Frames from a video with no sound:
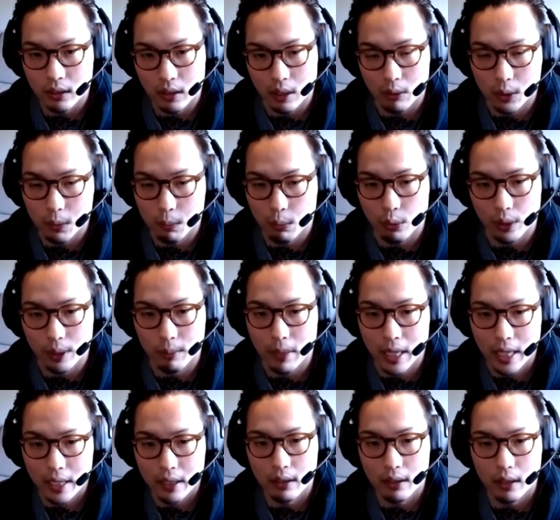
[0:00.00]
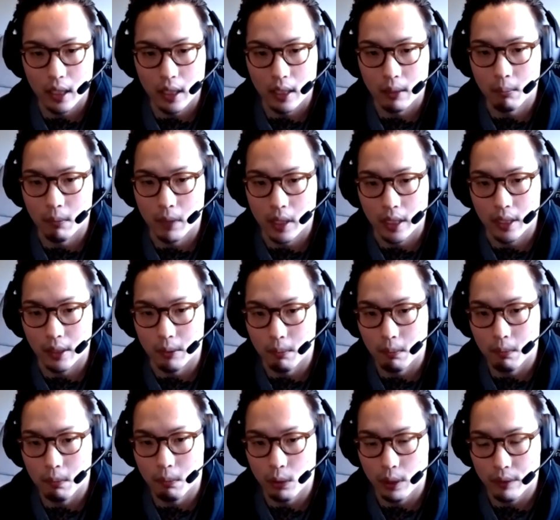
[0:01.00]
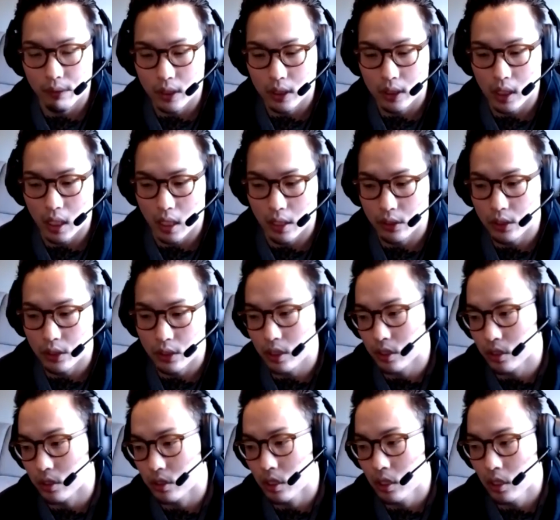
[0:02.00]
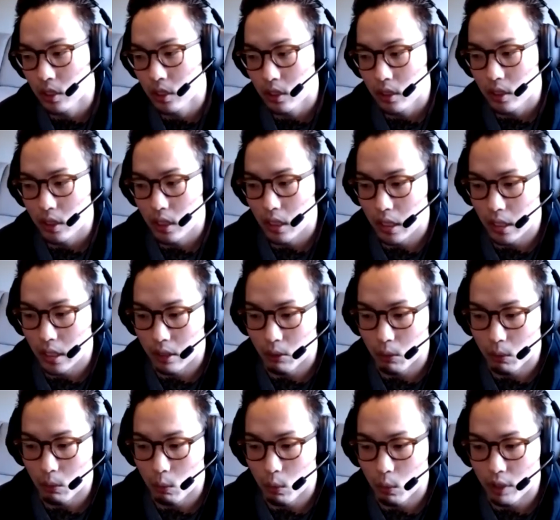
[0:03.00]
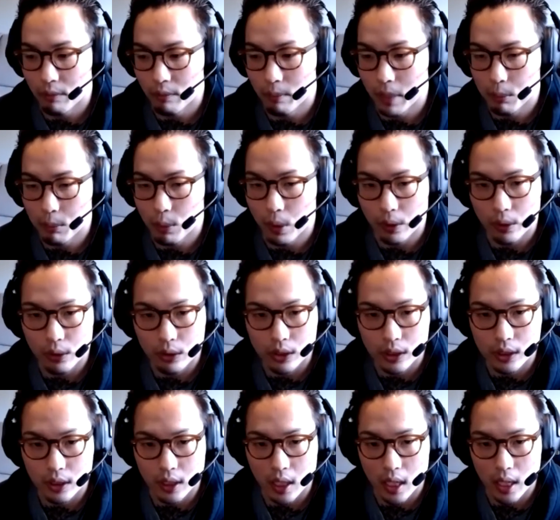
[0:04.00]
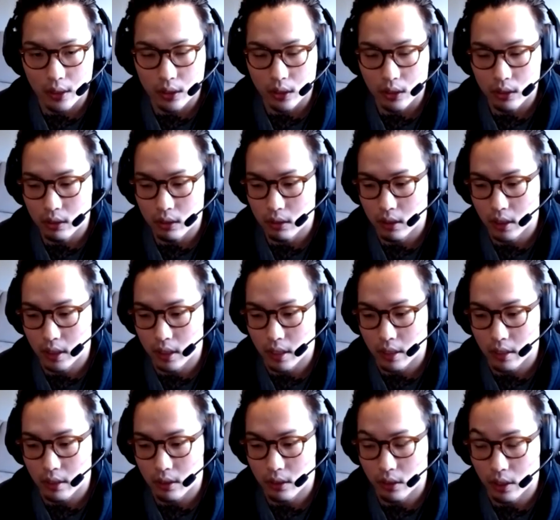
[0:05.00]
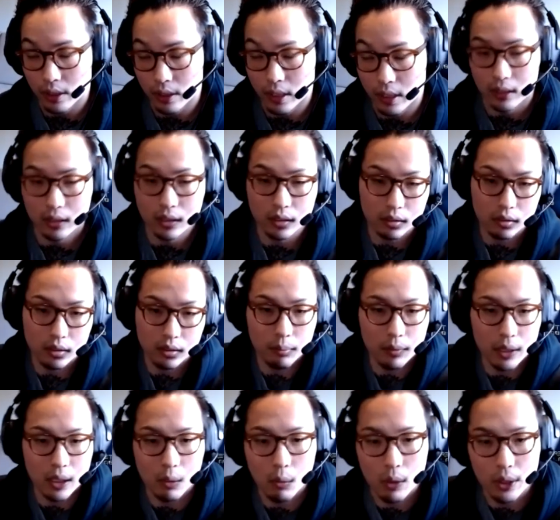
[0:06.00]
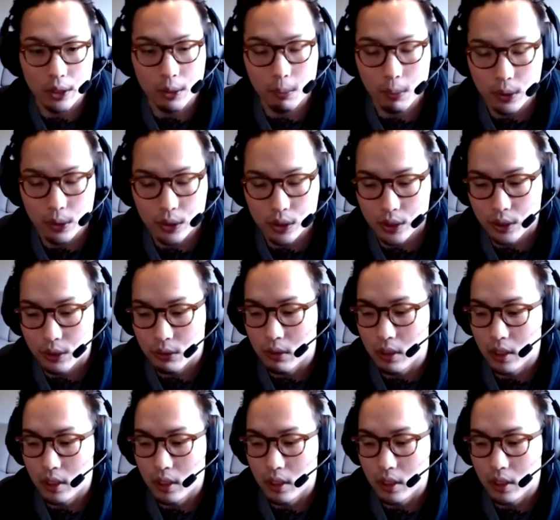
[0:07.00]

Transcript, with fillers: I was pre med at my previous college because uh, one of my brothers is a doctor, and I thought that's something I wanted to pursue.